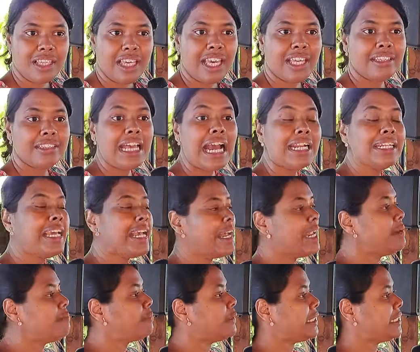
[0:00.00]
And that
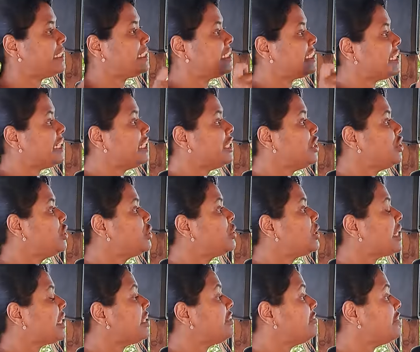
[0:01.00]
helper is in you
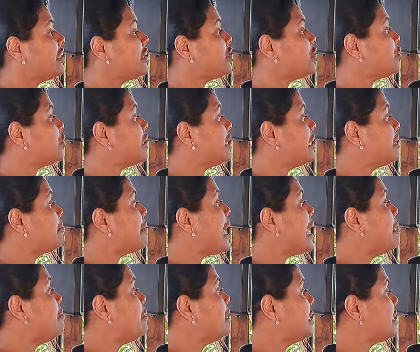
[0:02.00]
and with you. And the
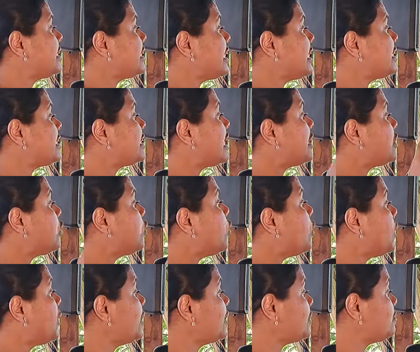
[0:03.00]
Bible says that
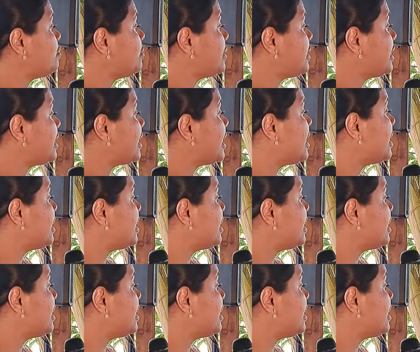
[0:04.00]
Holy Spirit,